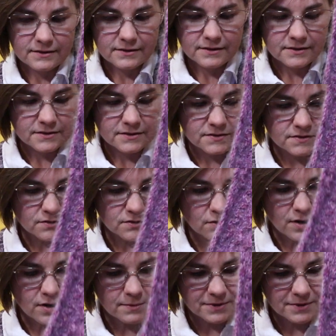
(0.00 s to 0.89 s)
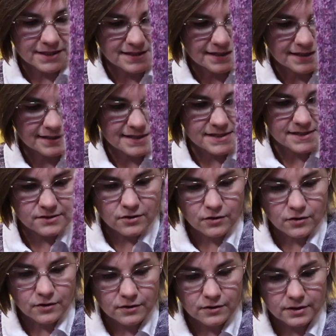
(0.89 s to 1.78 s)
So I'm knitting this
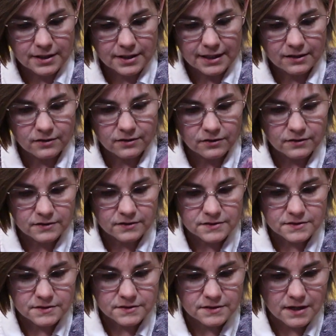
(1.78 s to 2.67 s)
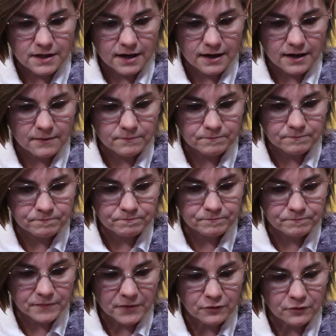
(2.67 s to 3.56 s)
on needles
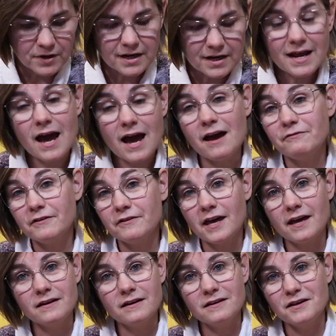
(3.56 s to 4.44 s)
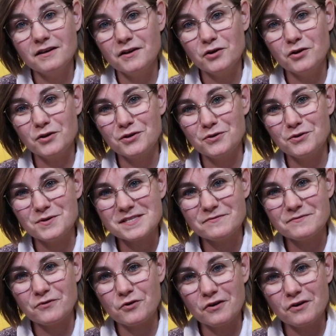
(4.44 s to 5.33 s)
3.5 again,
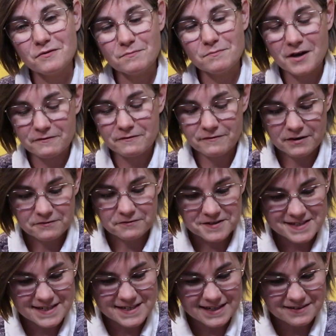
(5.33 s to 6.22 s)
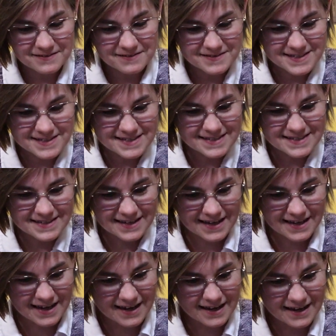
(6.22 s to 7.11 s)
US4, my favorite needles,
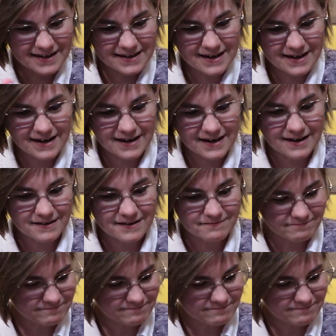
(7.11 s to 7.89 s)
and I'm